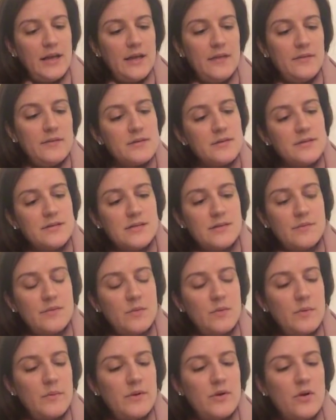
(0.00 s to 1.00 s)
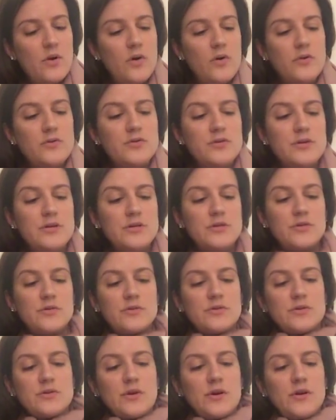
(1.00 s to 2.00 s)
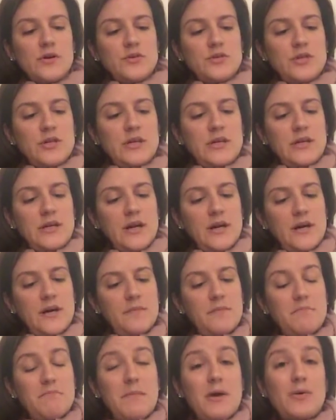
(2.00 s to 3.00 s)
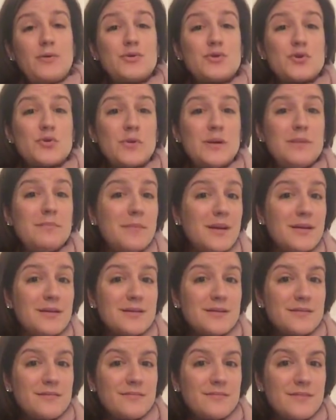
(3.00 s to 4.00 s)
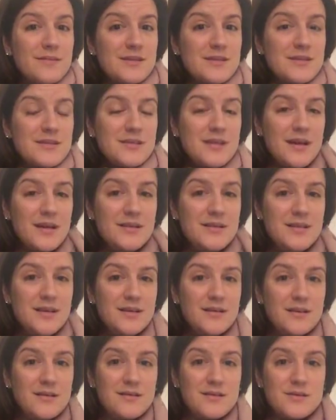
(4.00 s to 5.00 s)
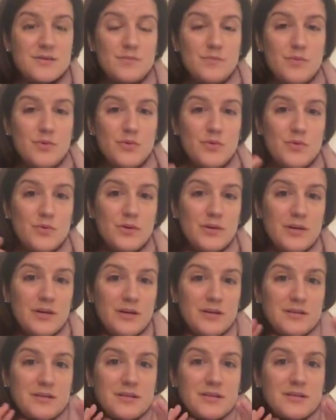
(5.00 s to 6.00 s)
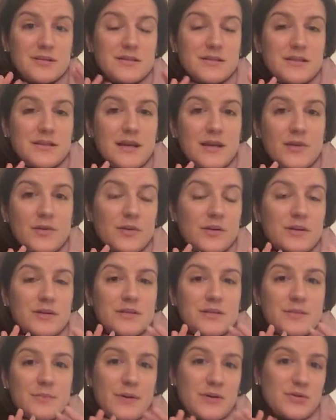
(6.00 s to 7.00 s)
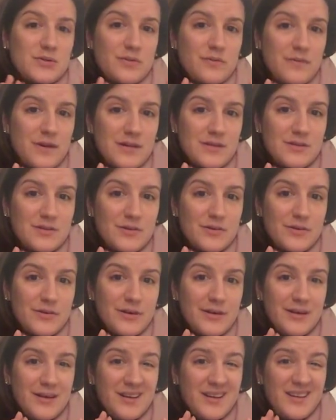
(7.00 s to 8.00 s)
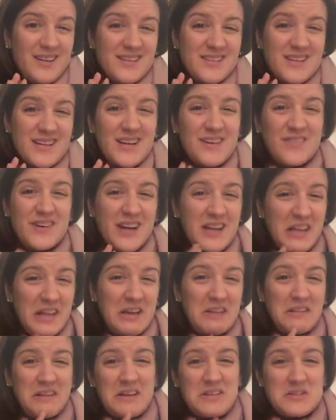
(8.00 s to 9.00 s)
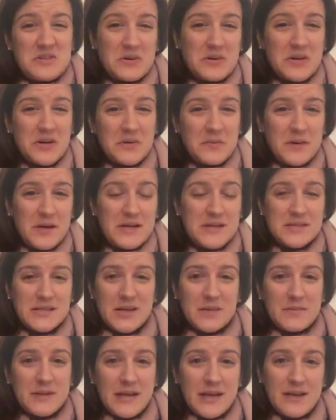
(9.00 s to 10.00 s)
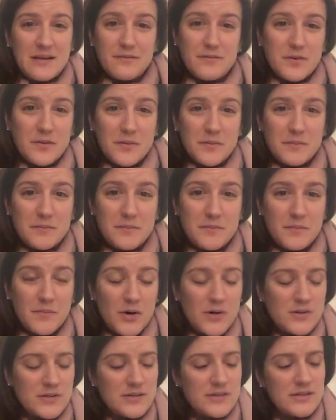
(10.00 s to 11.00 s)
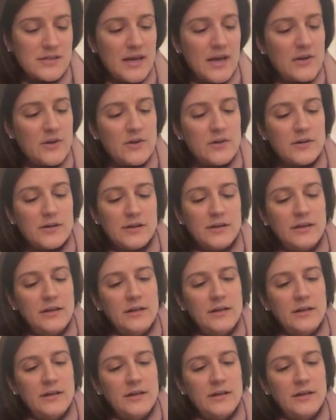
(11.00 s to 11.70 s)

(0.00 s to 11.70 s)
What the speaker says: And this is something we would call in traditional astrology maltreatment. This is the idea that this moon is this sacred special vessel, and it's kind of got like laser gun rays coming at it from Mars and Saturn.